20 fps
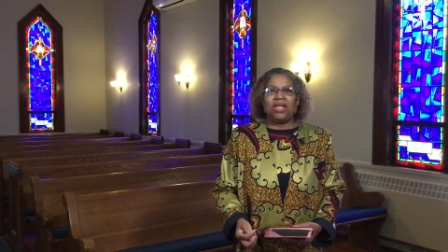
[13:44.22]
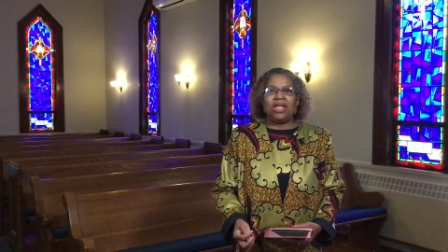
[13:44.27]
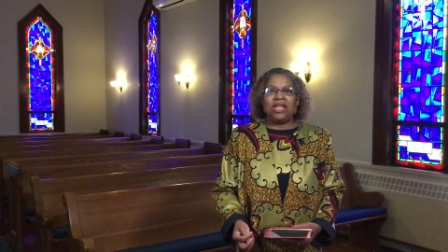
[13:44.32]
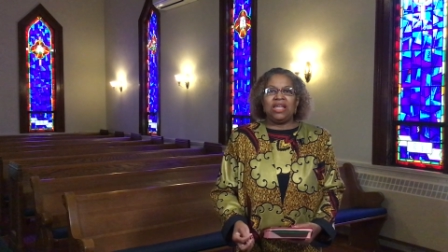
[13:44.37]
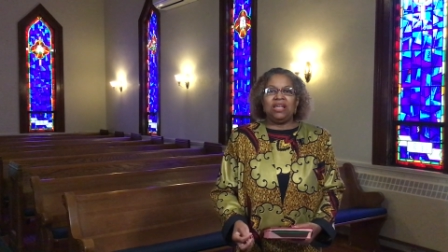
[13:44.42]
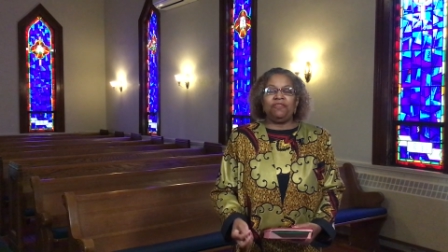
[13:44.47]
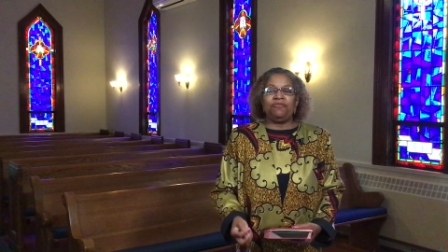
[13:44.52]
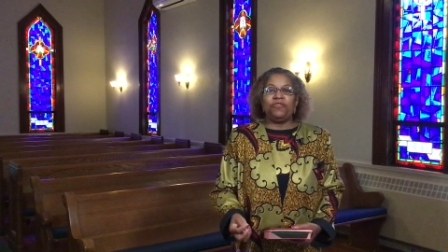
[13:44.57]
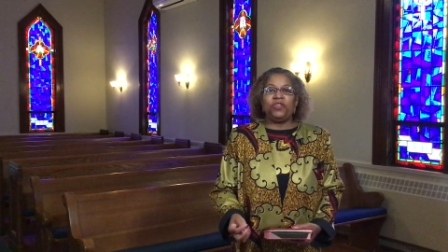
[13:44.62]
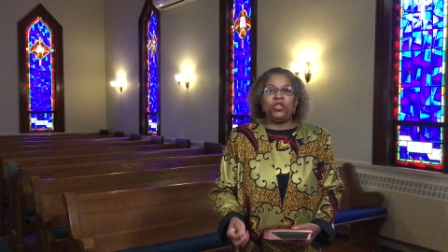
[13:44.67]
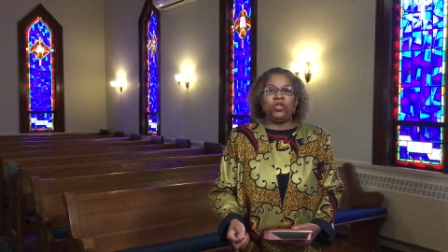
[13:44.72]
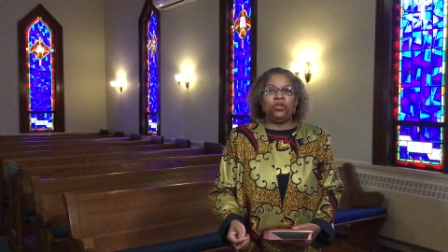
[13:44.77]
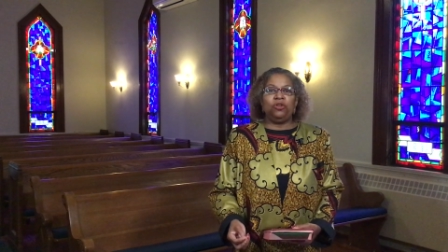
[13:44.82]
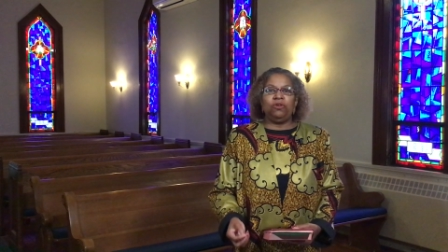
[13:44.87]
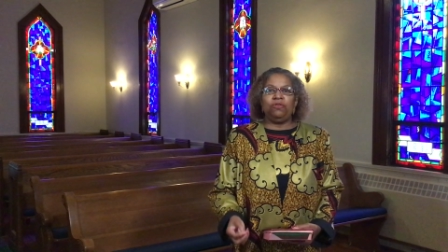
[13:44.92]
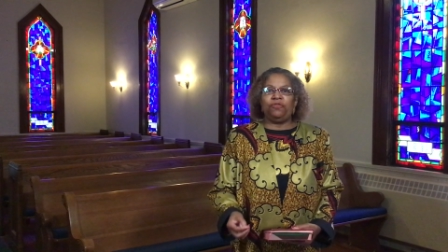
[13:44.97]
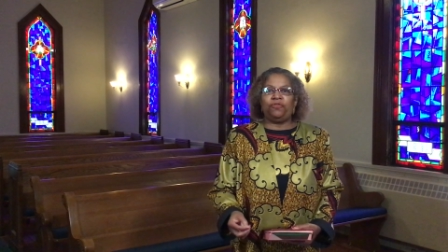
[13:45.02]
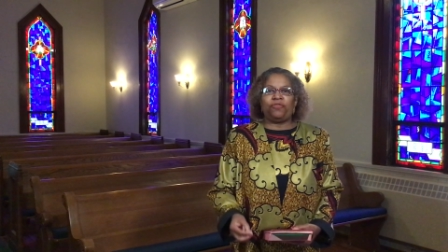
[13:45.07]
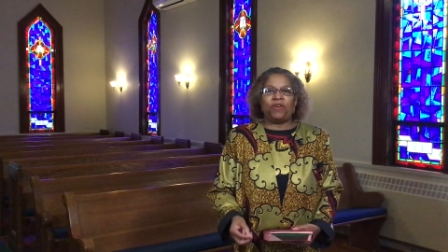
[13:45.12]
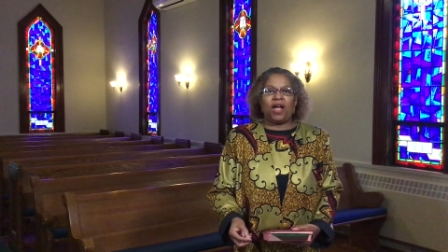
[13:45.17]
If
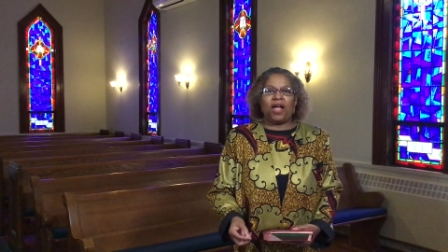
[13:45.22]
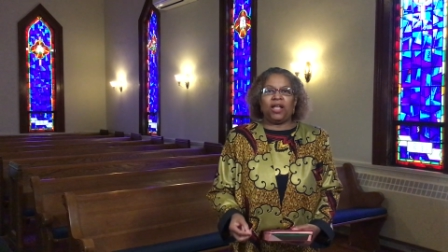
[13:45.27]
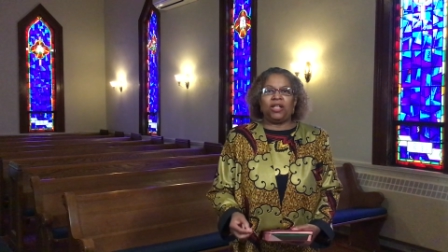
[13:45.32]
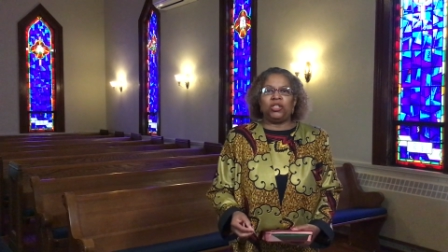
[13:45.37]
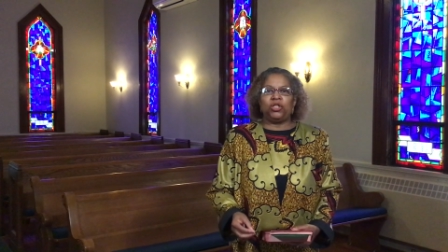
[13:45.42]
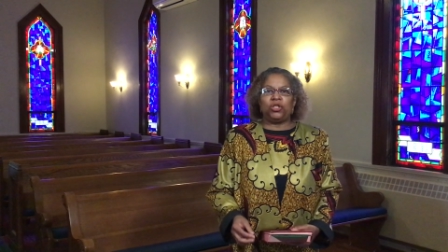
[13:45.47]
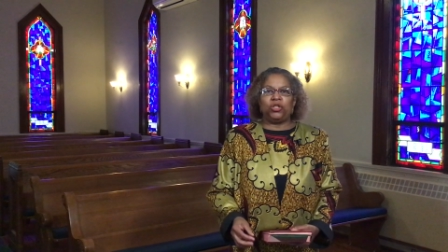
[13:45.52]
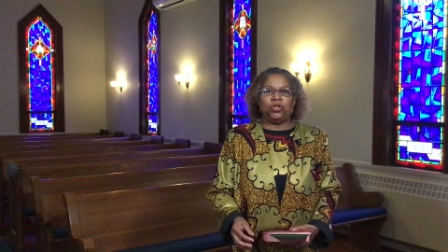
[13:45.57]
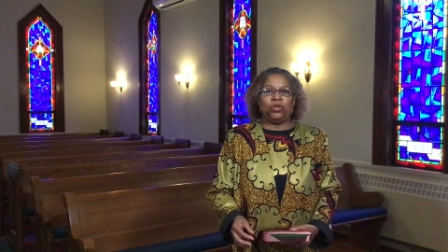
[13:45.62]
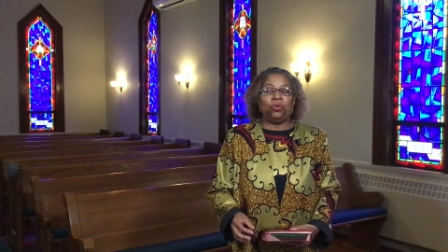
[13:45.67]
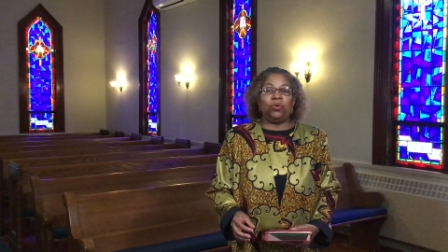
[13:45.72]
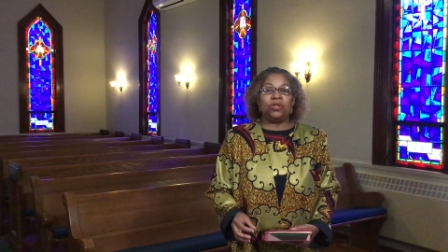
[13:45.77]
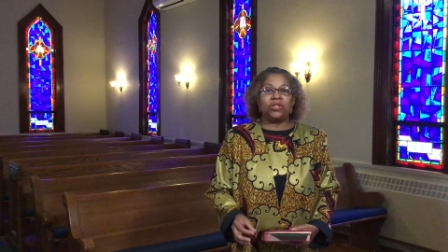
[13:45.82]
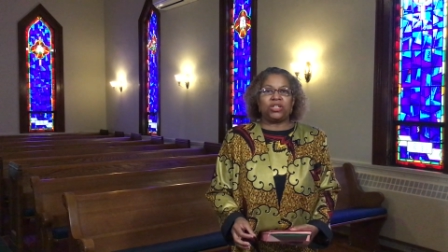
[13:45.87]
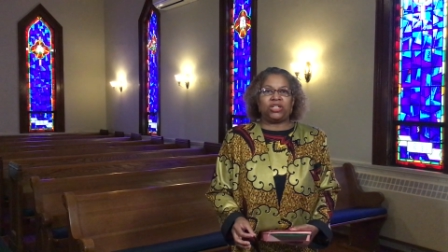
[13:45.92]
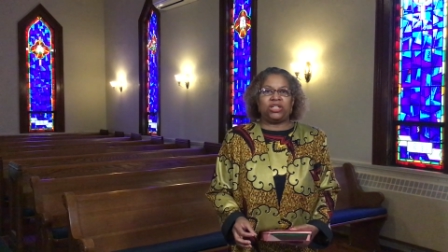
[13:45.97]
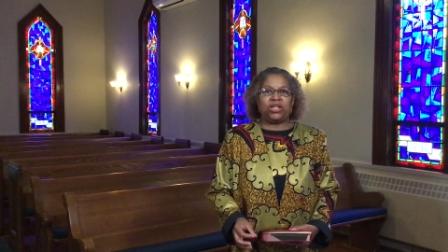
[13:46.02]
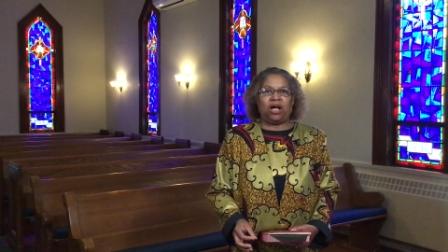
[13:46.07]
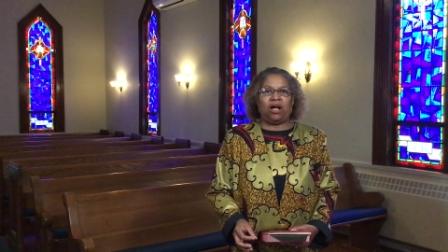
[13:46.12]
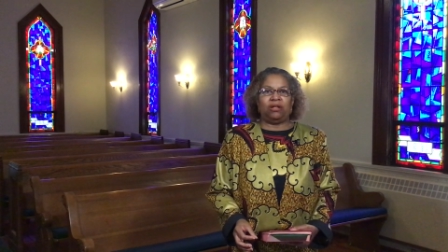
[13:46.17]
you find
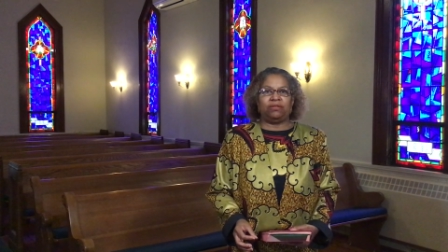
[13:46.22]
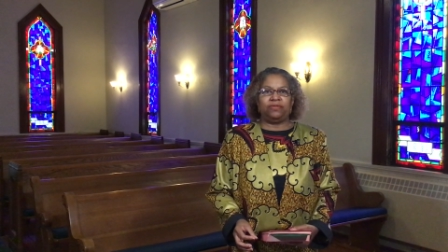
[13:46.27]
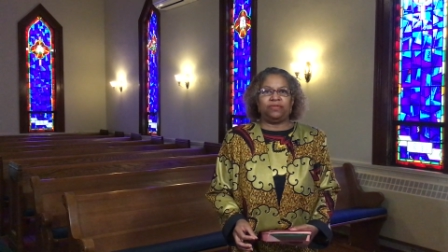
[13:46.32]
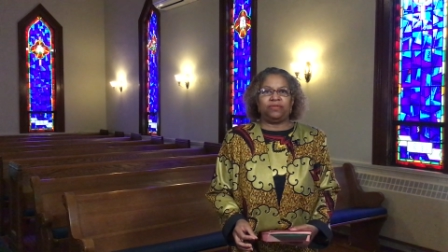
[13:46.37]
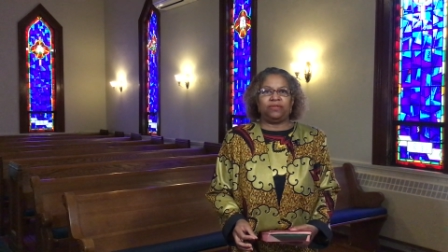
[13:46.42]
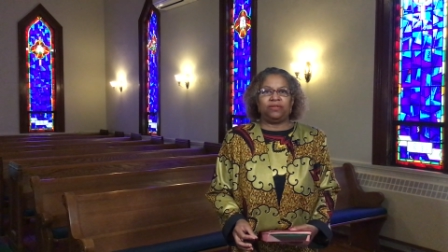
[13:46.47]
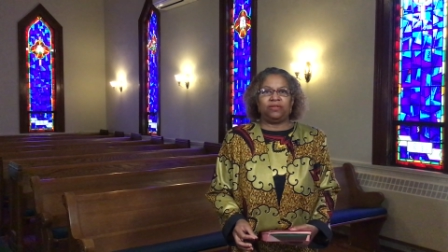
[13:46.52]
yourself